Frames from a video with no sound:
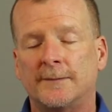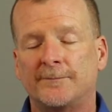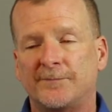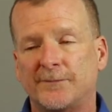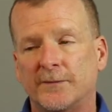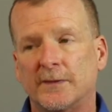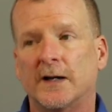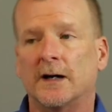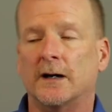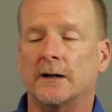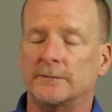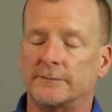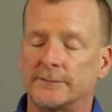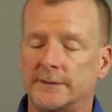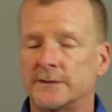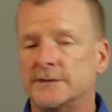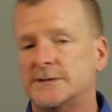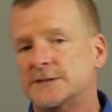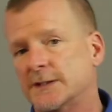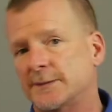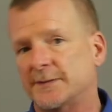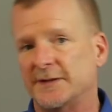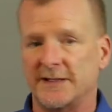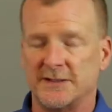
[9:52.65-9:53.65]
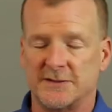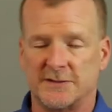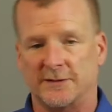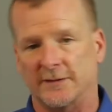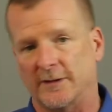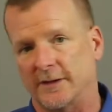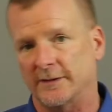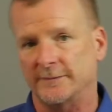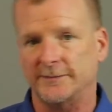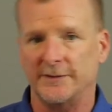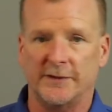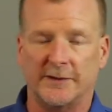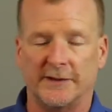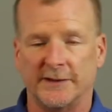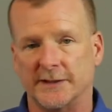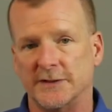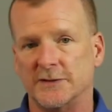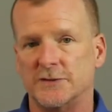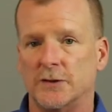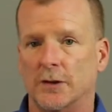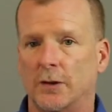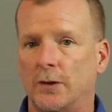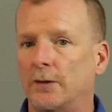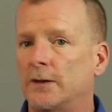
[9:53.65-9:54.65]
Well, some of these are you can
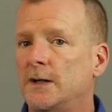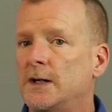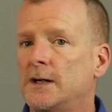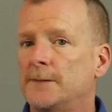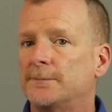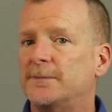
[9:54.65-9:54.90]
control,